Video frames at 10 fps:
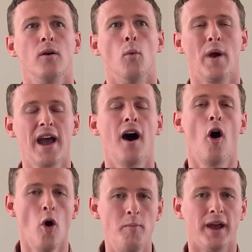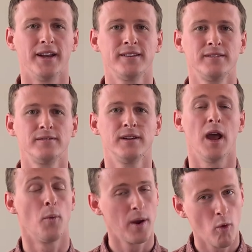We are hoping,
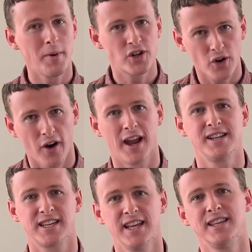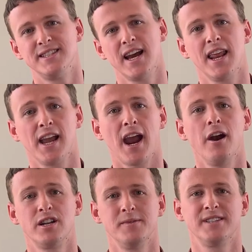and we will be trying to get these daily
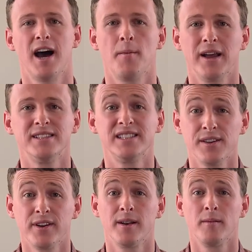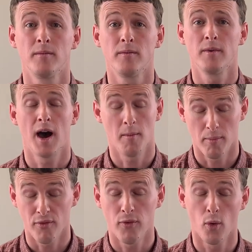encouragements up at
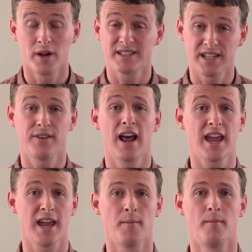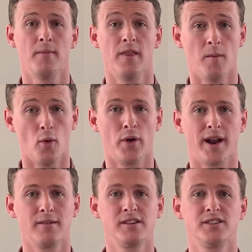before 7 a.m. in the
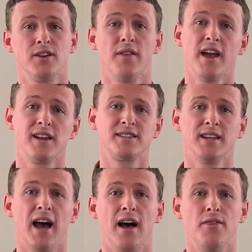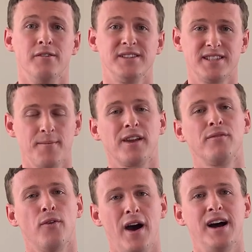morning, so that there is something
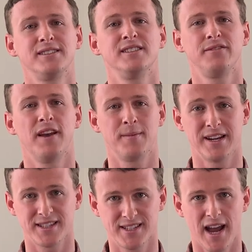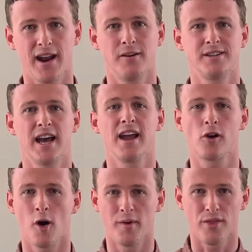for us as a family to start our day, a
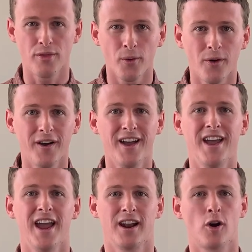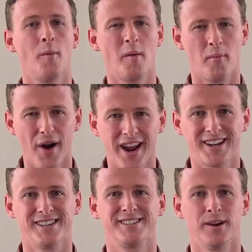common thought and a common
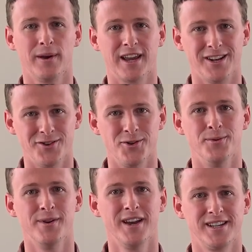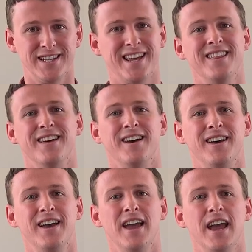practice that we can do together.
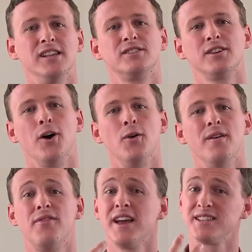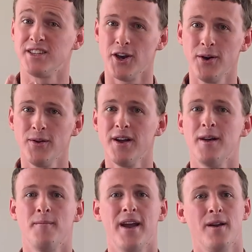And so if that's you,
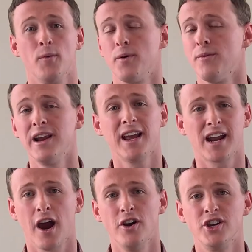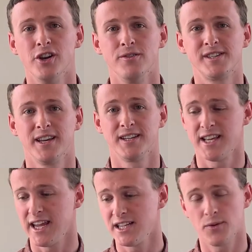man, we'd really encourage you to
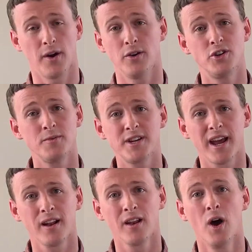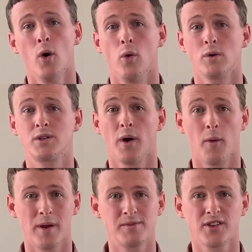head to our YouTube channel or to our
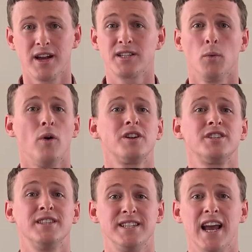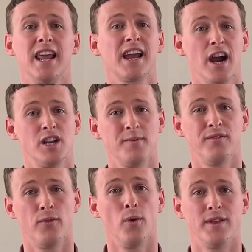website to watch the daily encouragement
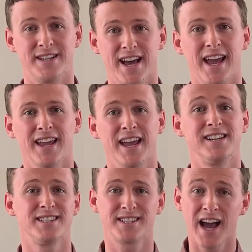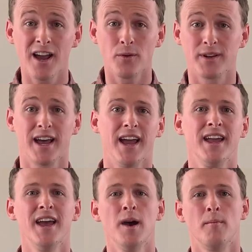for the day, and to start your
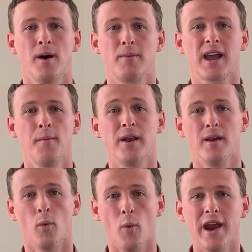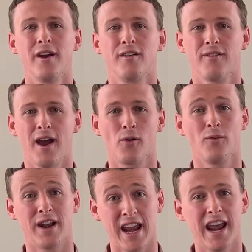day by becoming aware of how
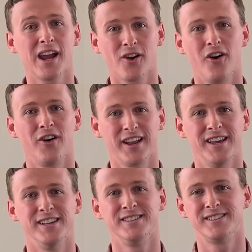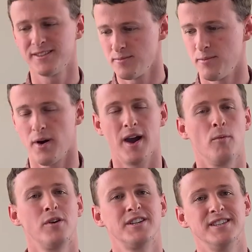near God is by
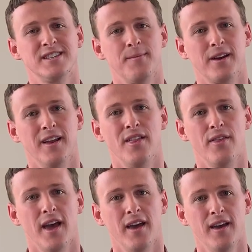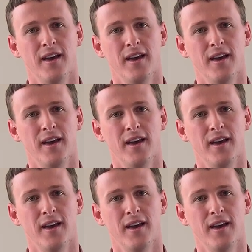watching something like that.